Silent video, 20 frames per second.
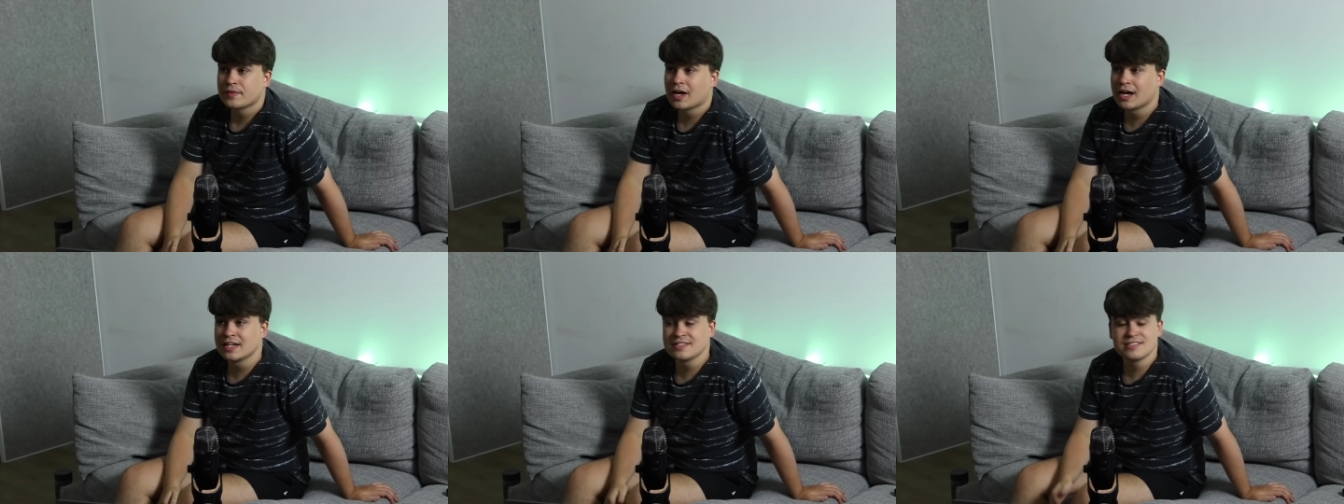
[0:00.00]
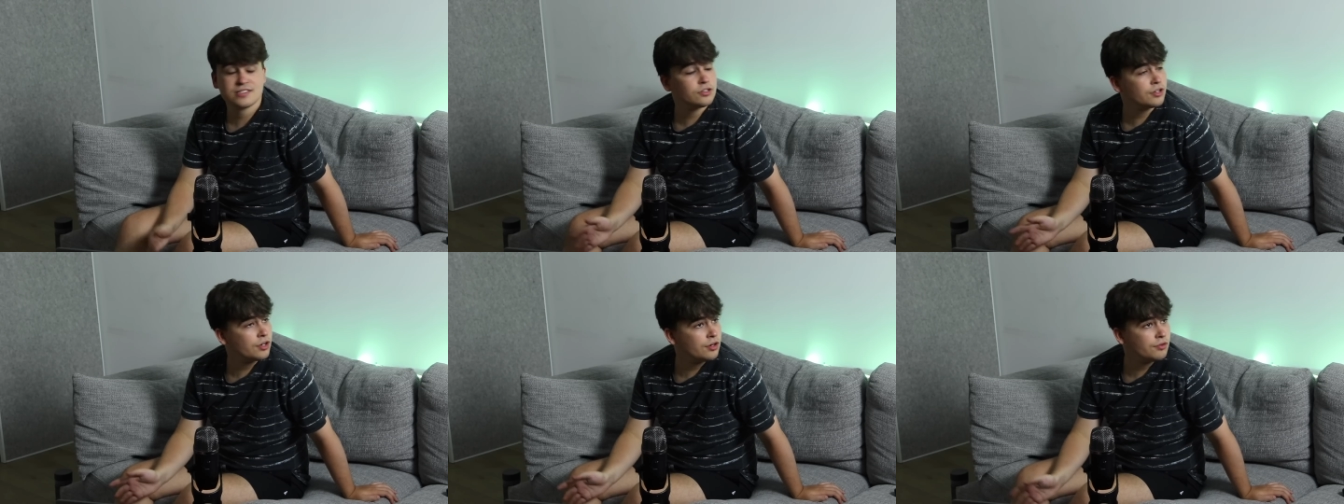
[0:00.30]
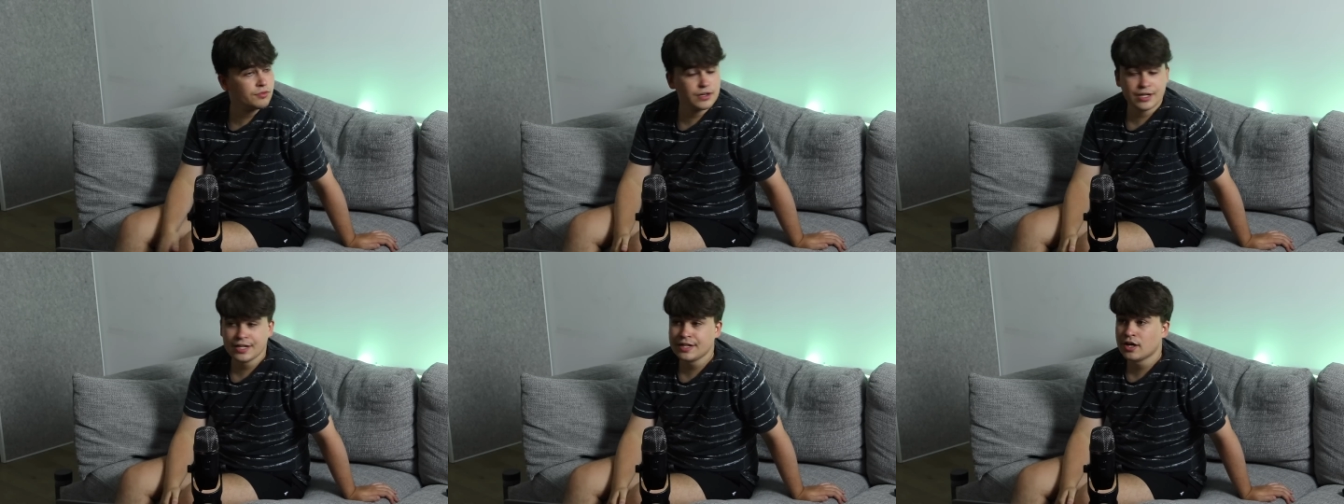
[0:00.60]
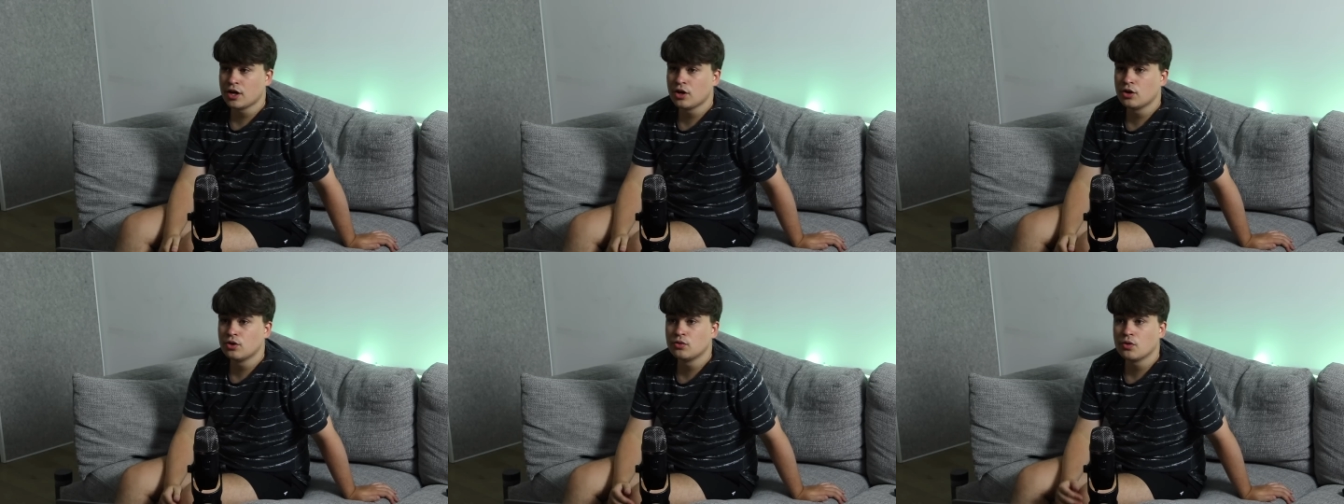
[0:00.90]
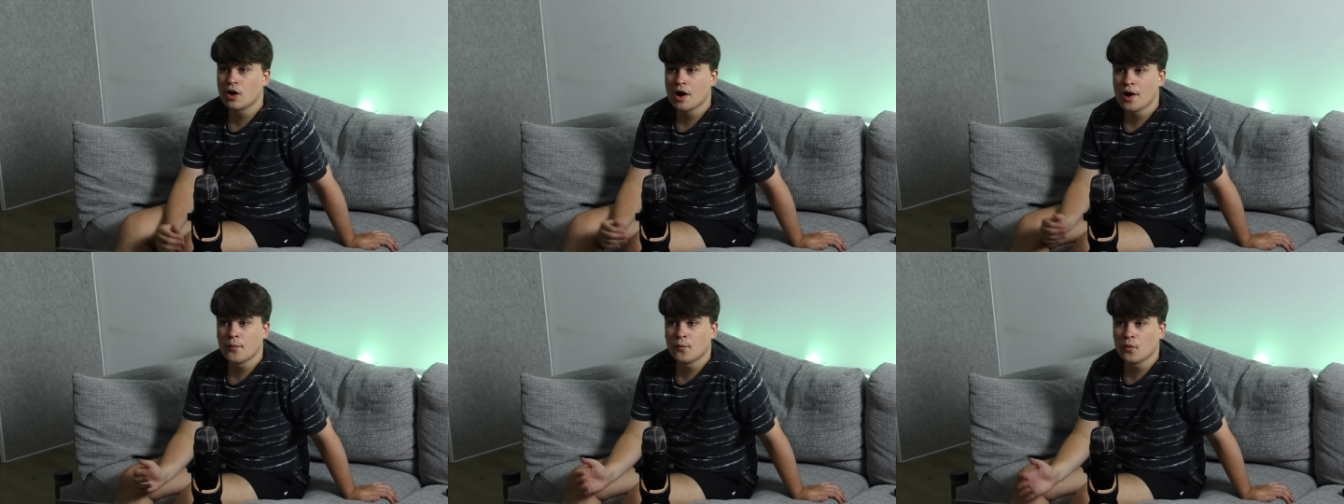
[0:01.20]
I still don't really know
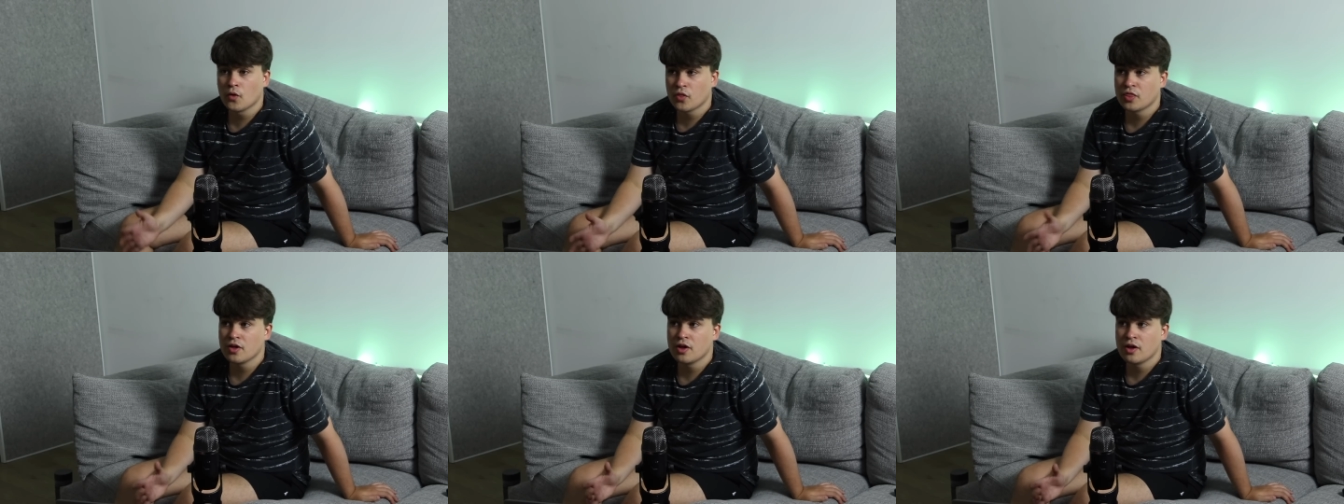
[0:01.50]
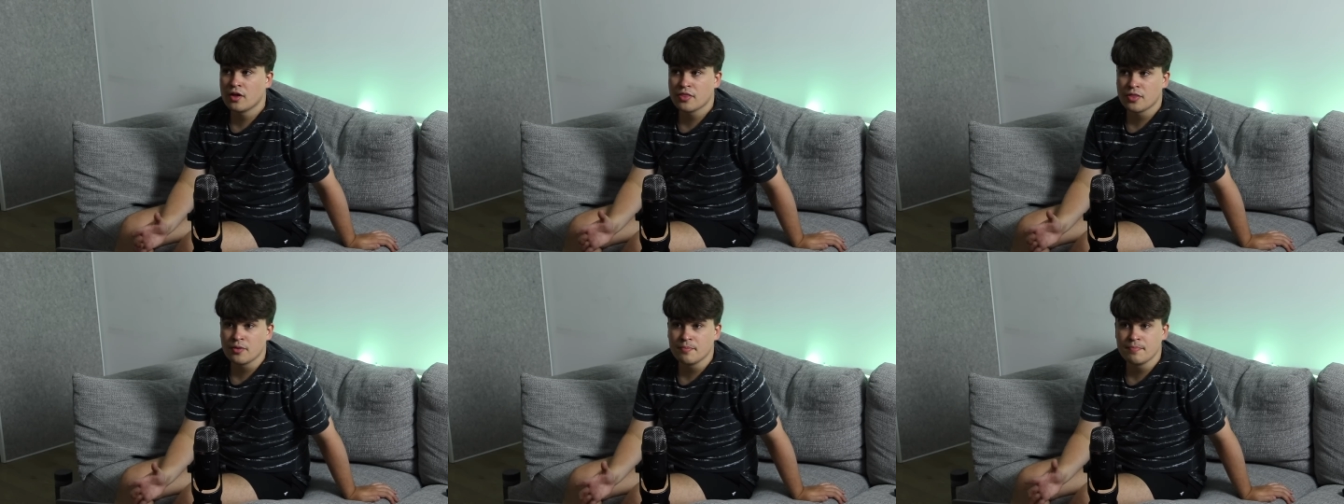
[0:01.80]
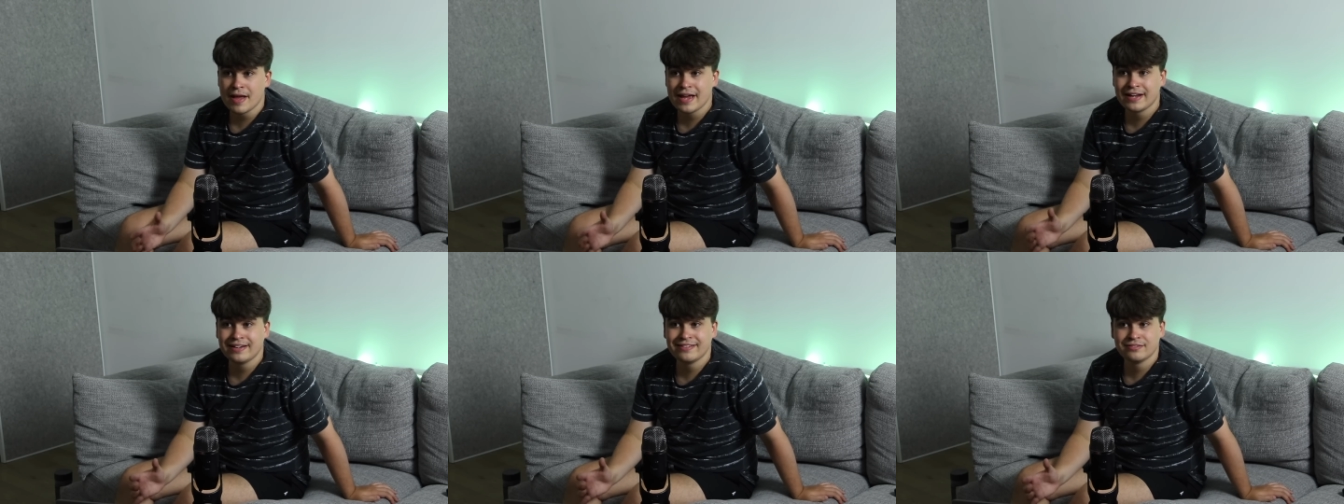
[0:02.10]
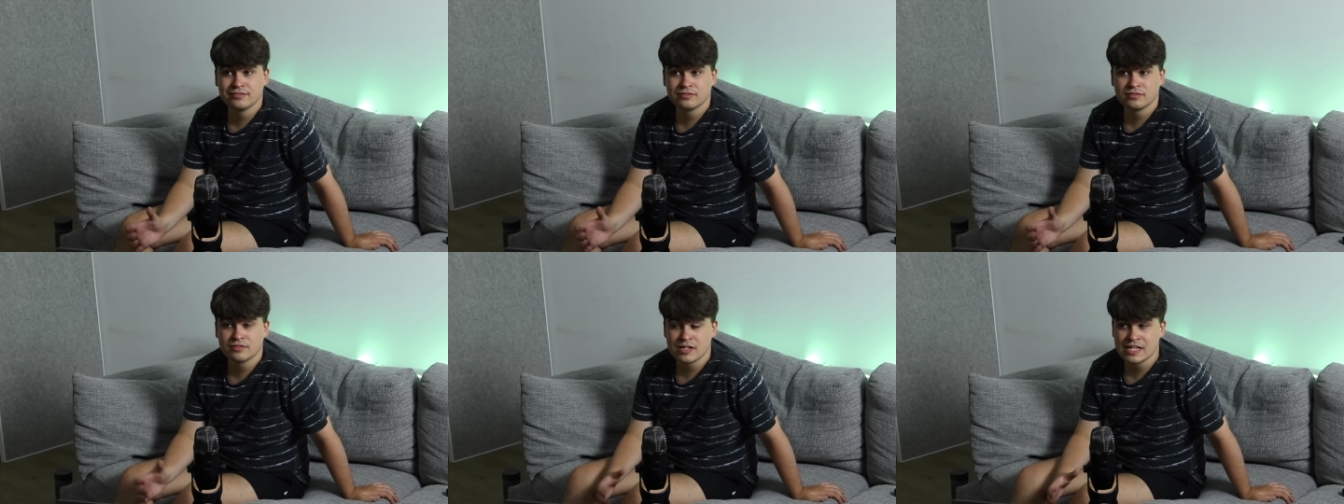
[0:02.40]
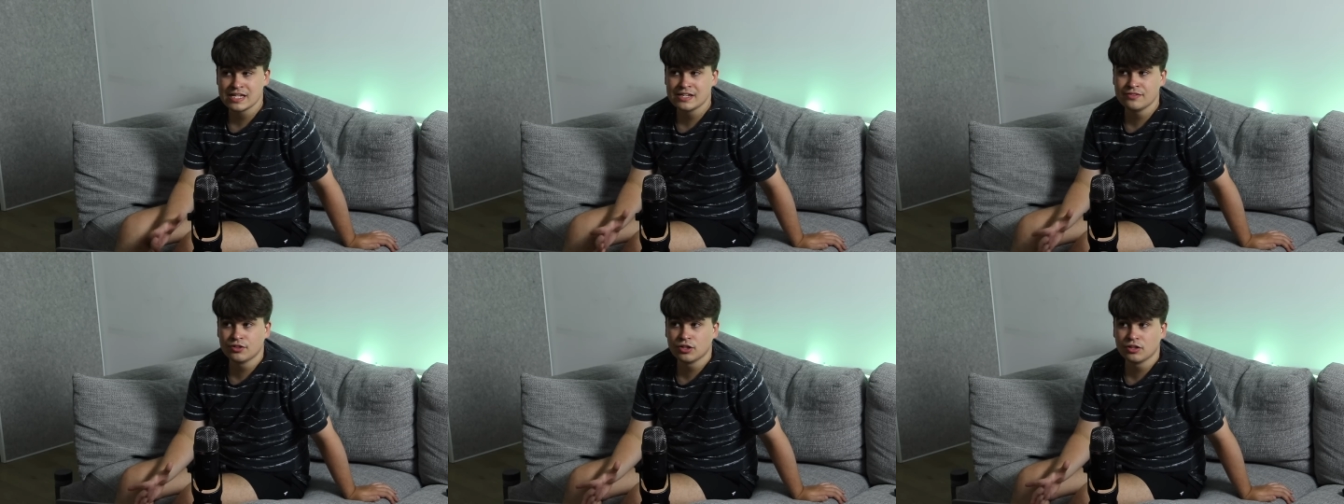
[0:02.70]
uh, what the the main
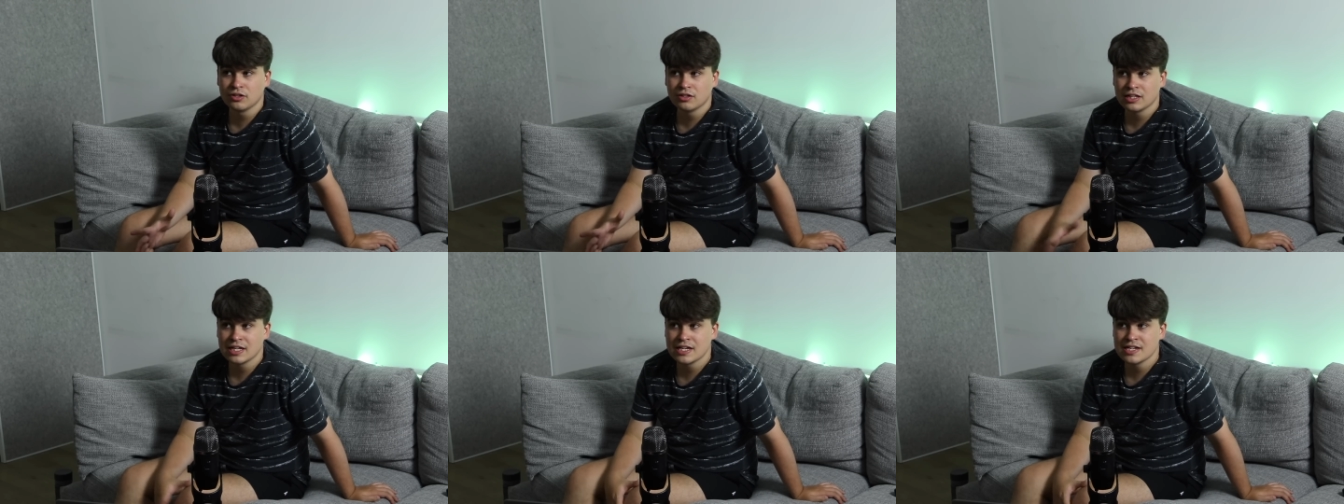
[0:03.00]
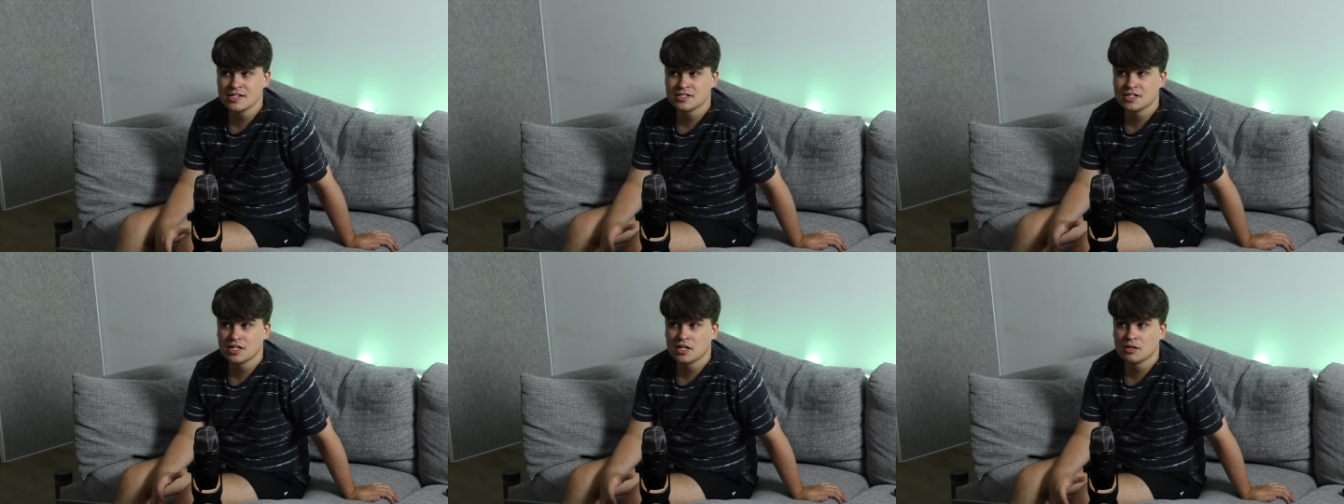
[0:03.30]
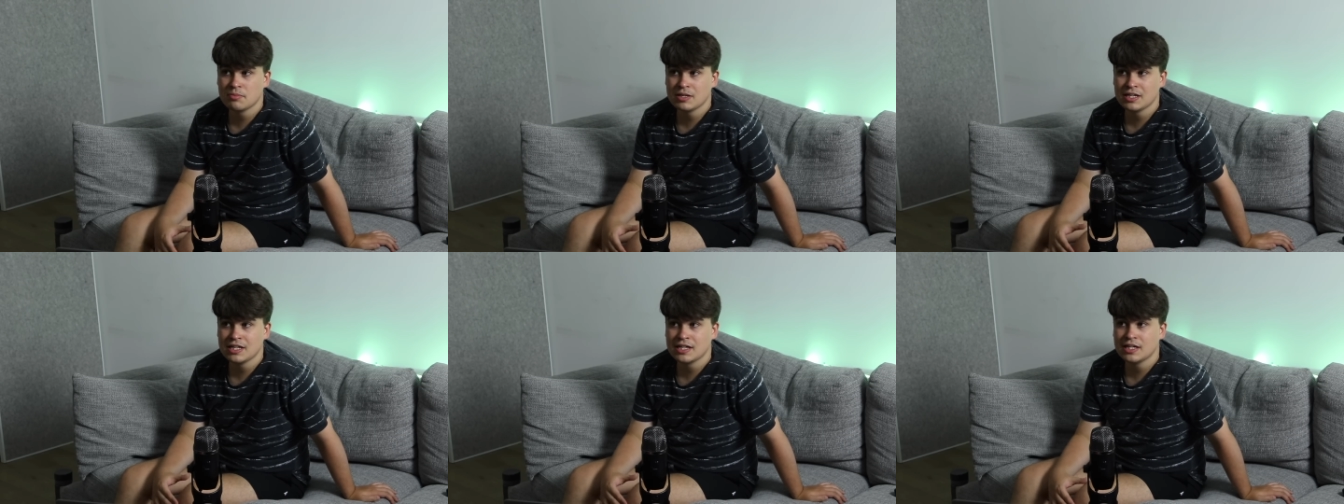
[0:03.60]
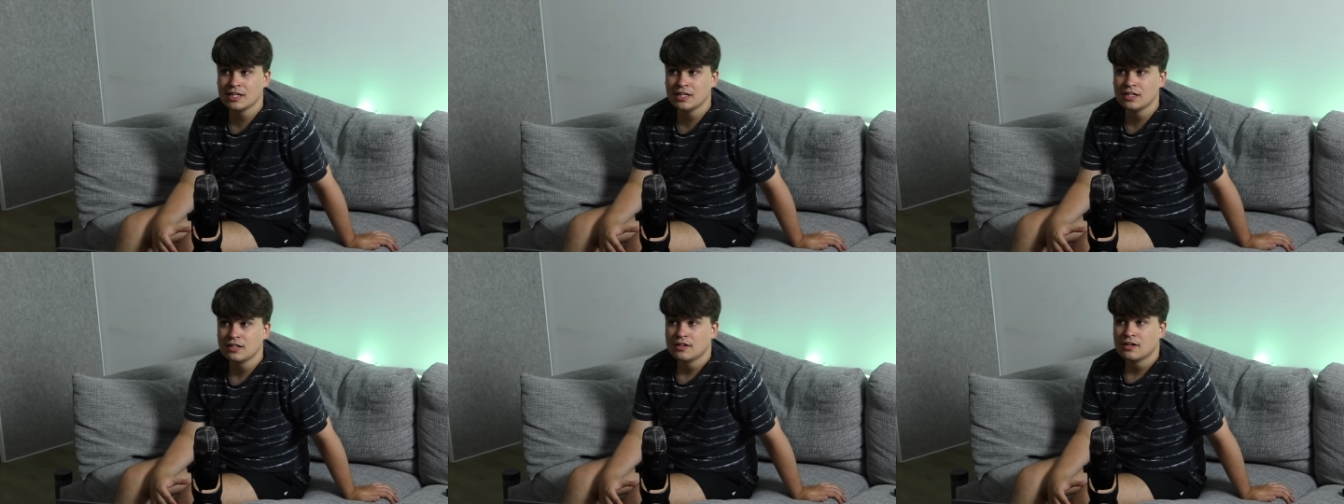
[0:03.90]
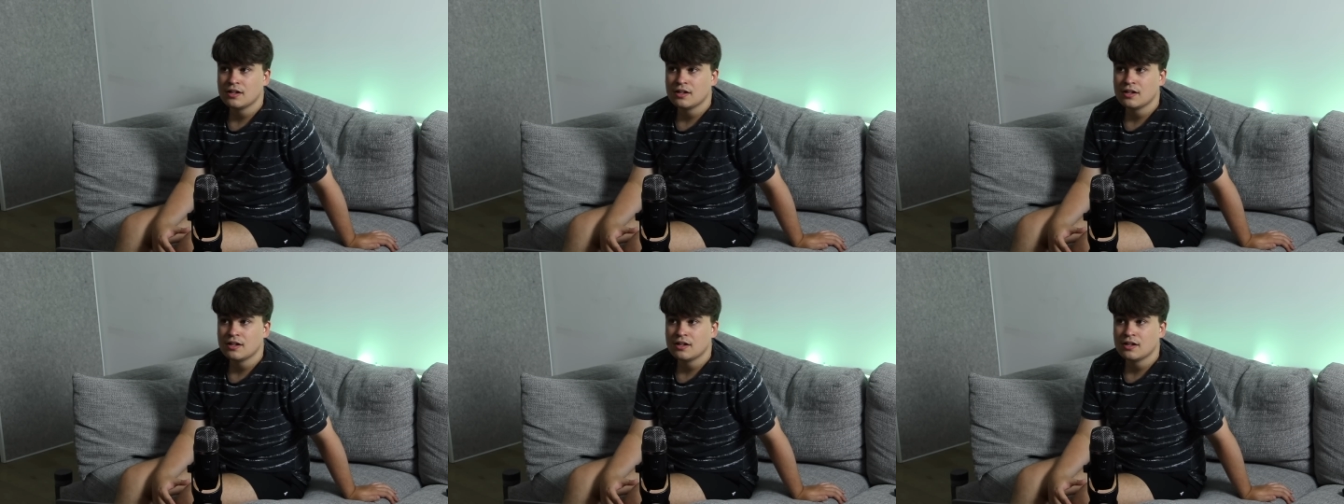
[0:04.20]
evil is gonna be here,